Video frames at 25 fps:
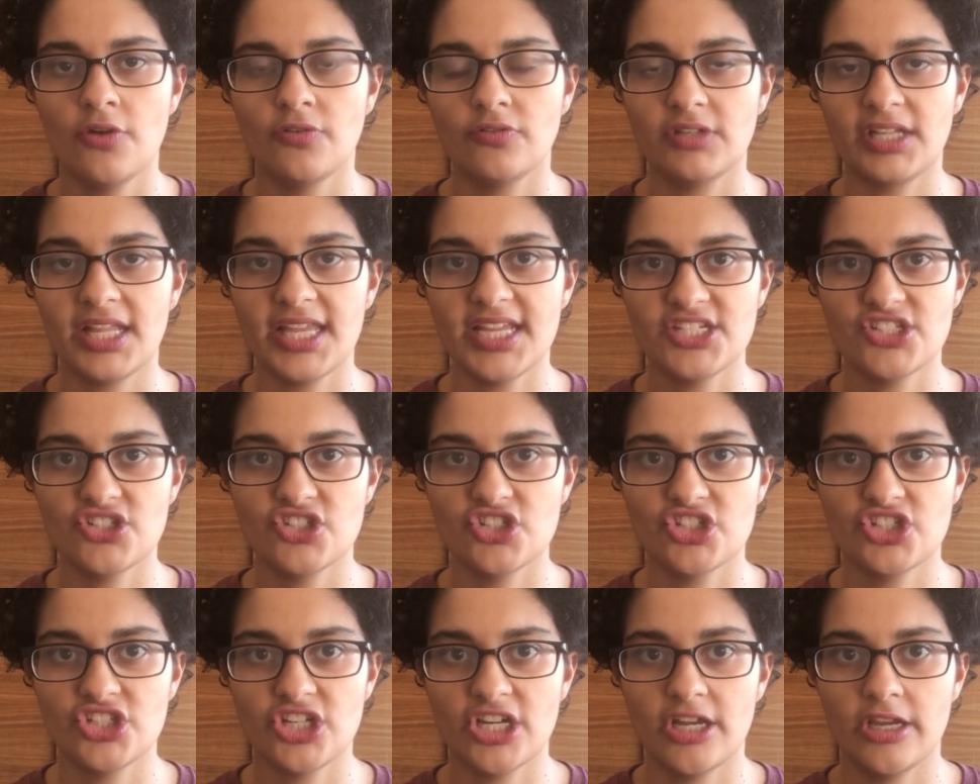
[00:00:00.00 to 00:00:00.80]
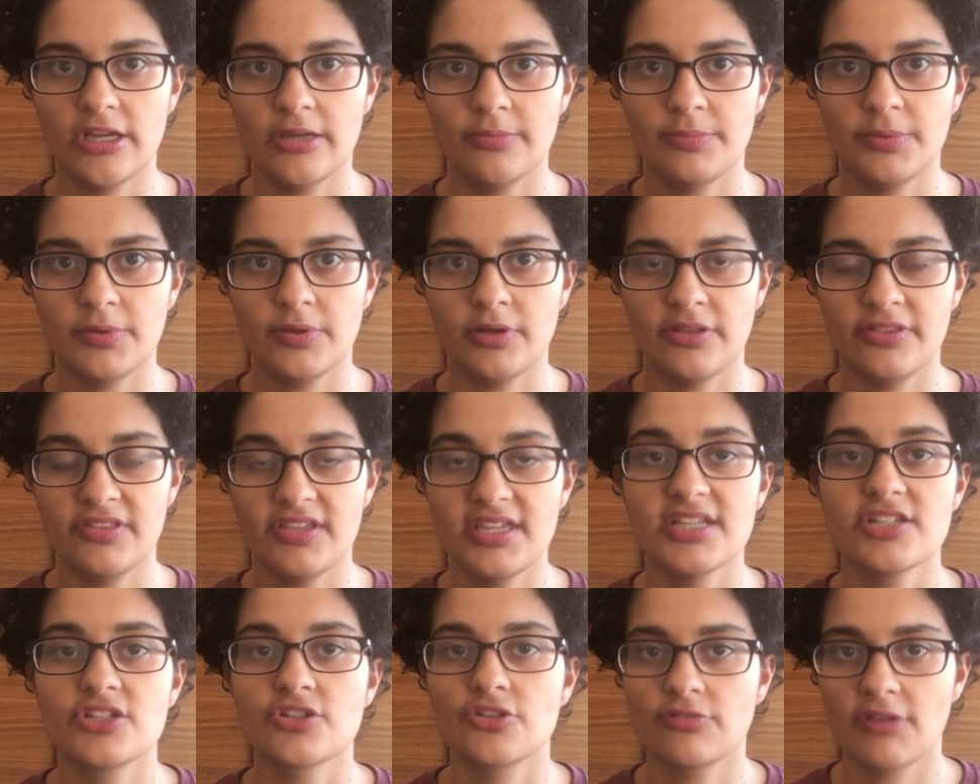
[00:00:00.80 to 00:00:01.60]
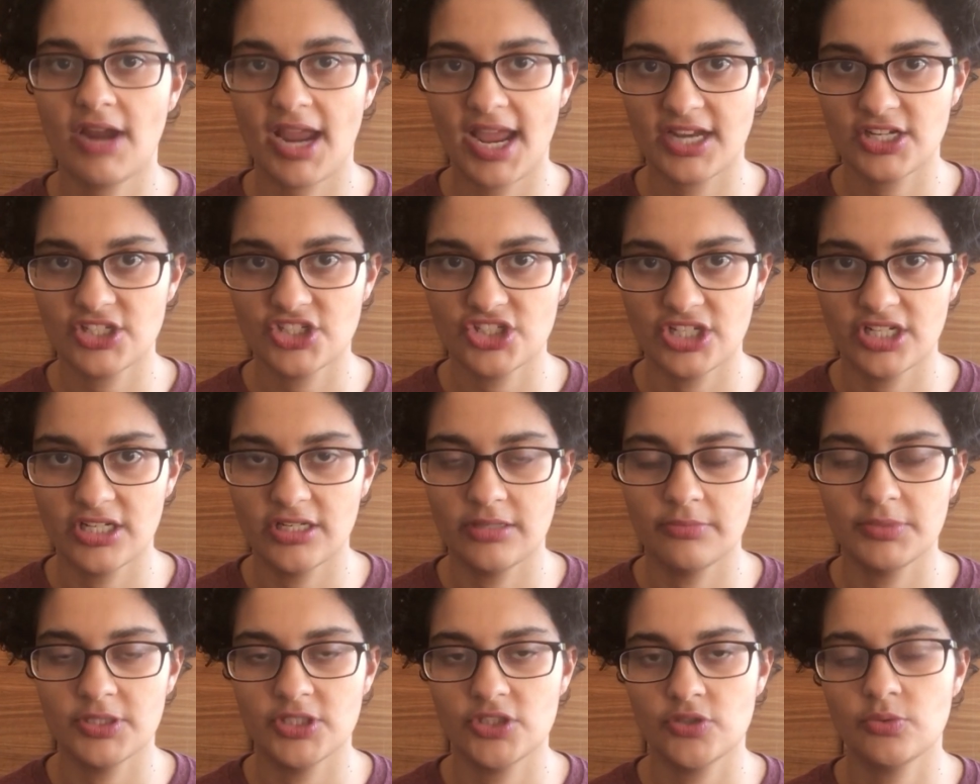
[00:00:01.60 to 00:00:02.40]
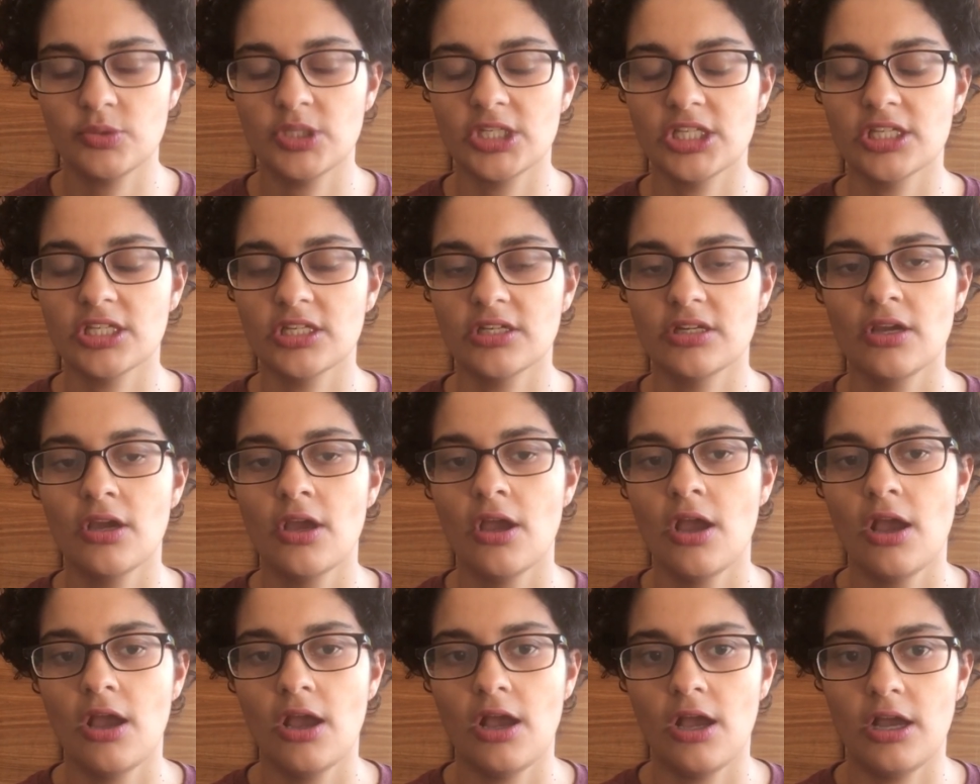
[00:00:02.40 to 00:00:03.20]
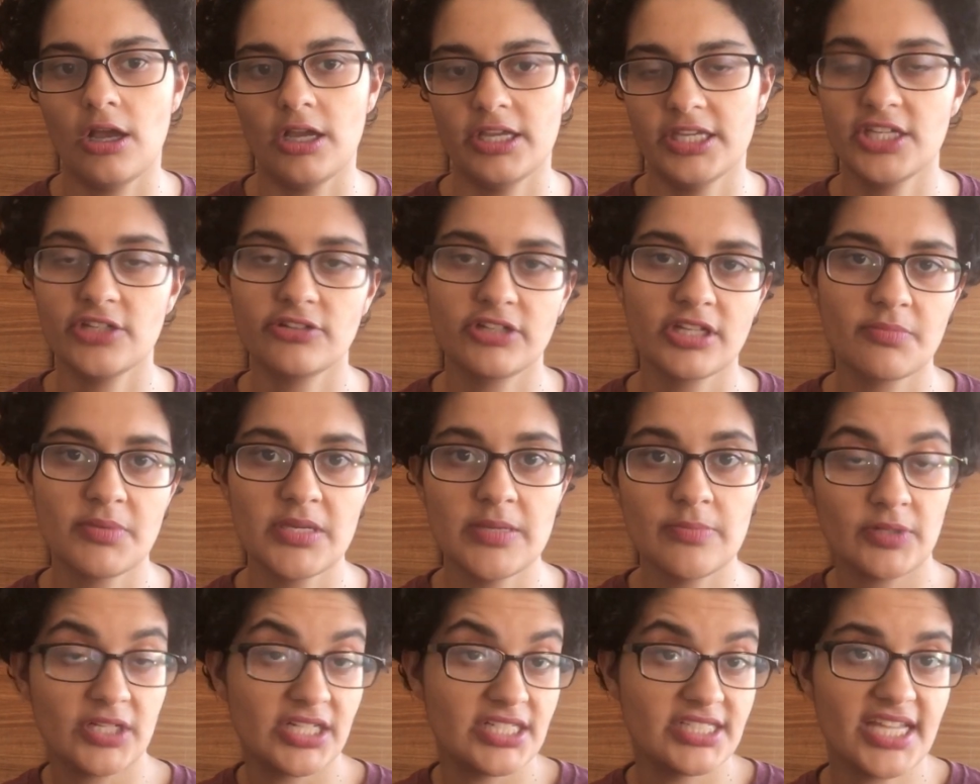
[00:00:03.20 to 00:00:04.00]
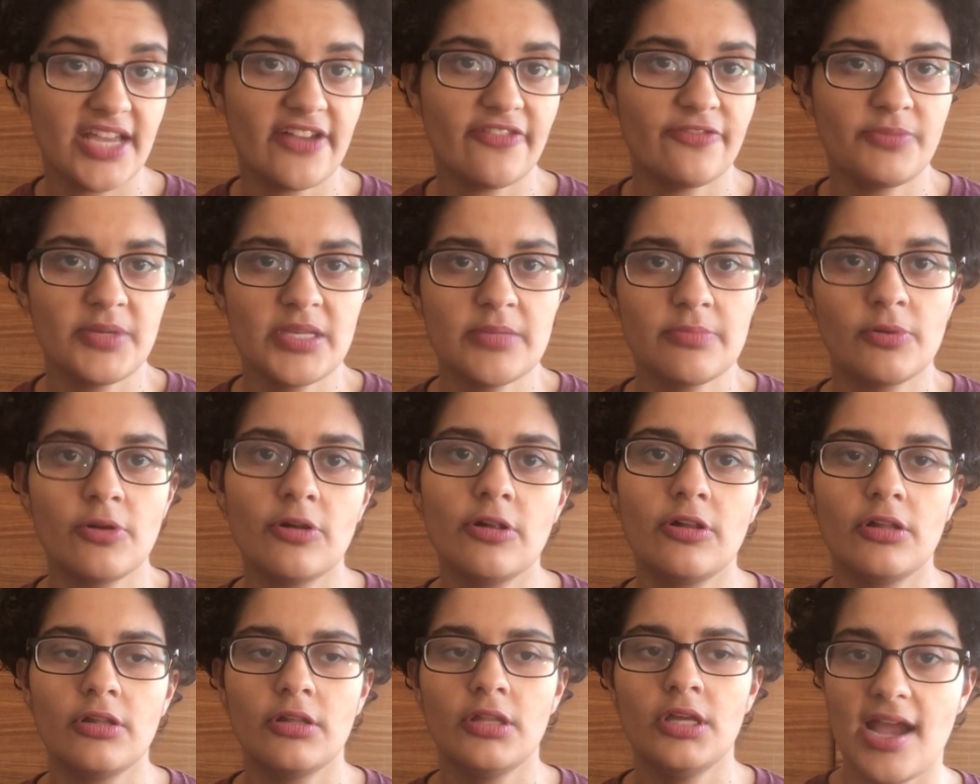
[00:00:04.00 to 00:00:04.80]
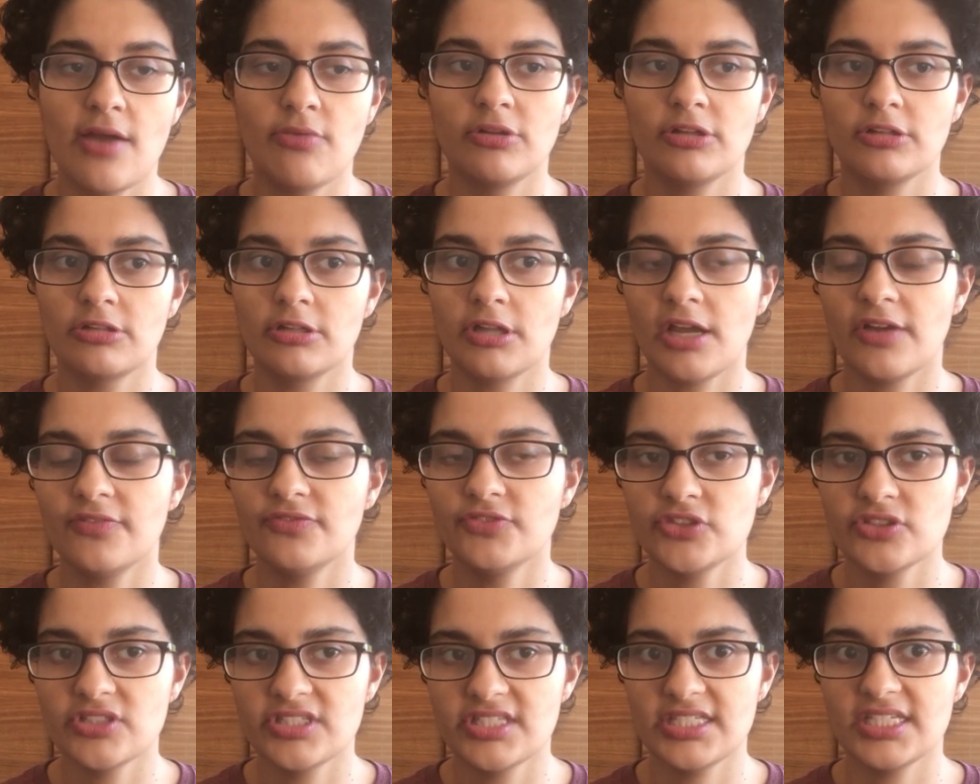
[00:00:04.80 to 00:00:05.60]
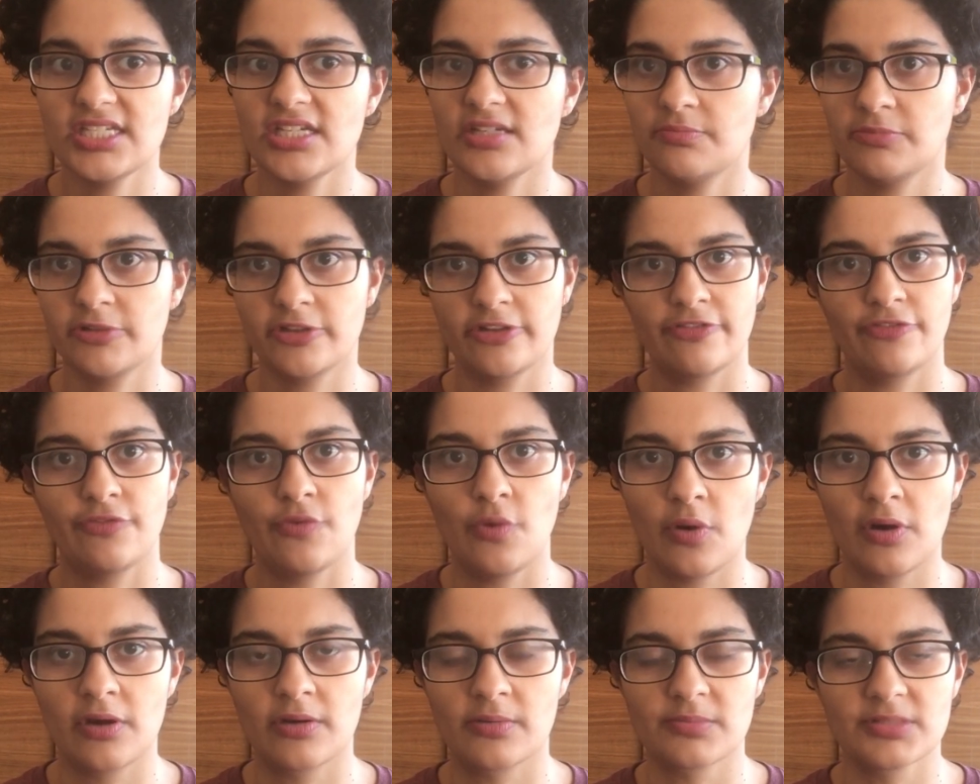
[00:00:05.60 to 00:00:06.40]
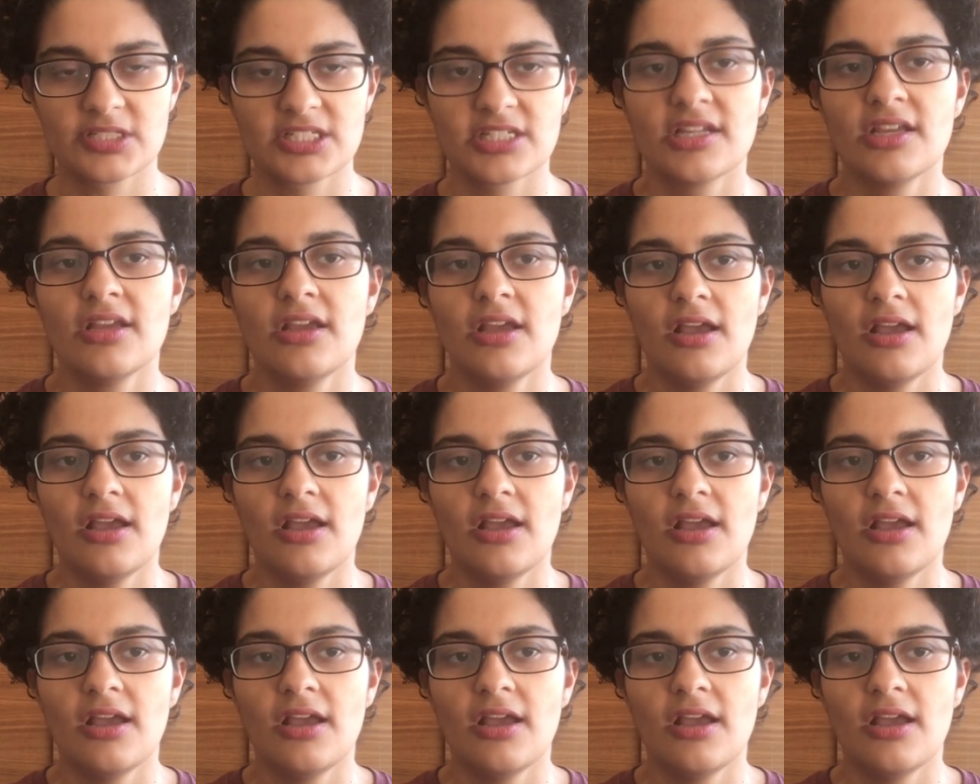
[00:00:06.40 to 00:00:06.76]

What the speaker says: relationship, the interaction between hearing people and deaf people. I would love to see it performed.